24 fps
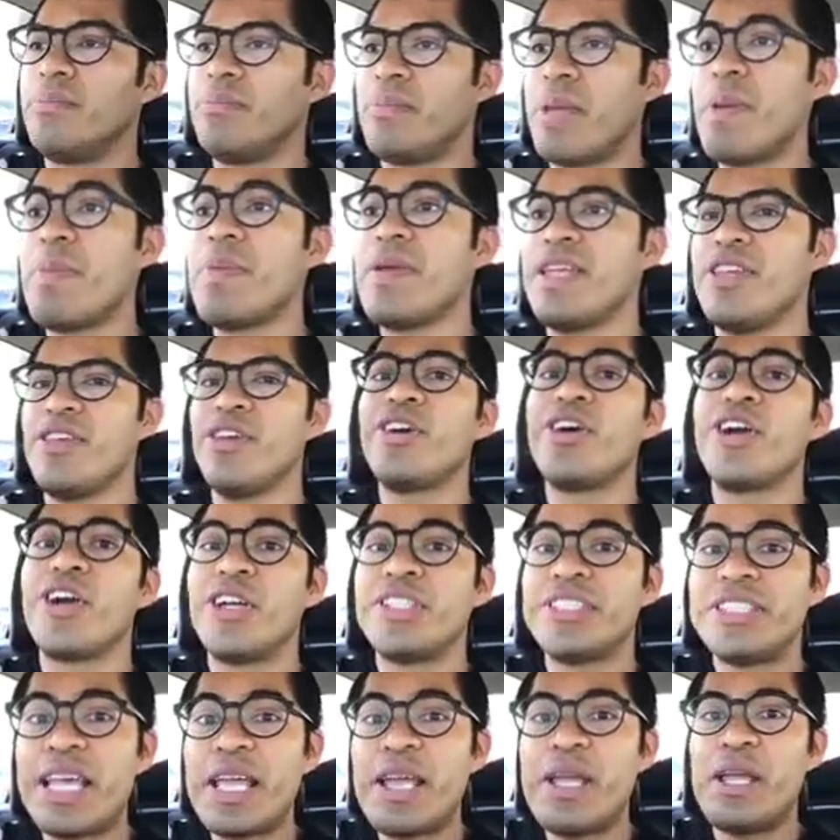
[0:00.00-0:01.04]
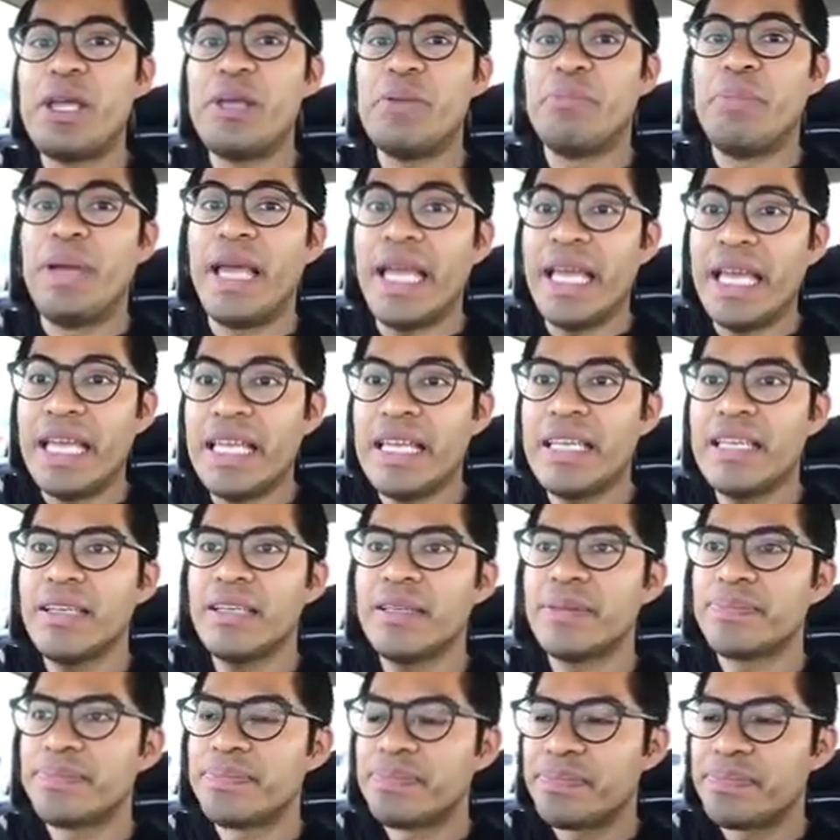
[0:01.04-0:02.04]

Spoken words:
Maybe you could say in pain